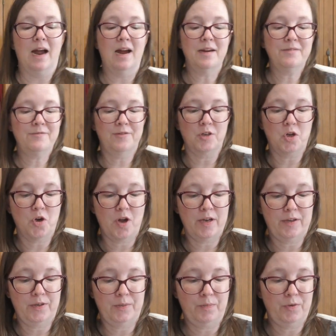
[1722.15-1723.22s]
I
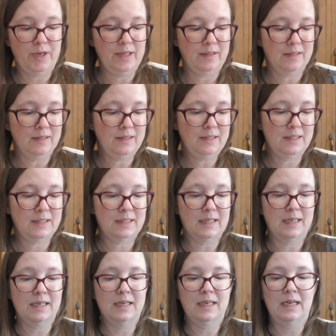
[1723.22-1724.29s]
forgot to bring this.
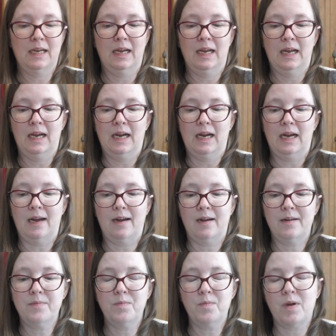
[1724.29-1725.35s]

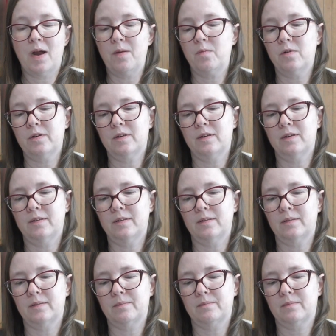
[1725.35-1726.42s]
I worked on it
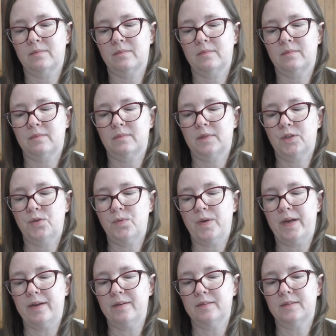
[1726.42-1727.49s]
2
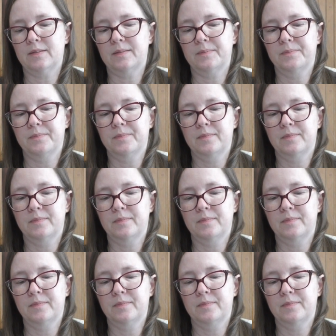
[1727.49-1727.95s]
days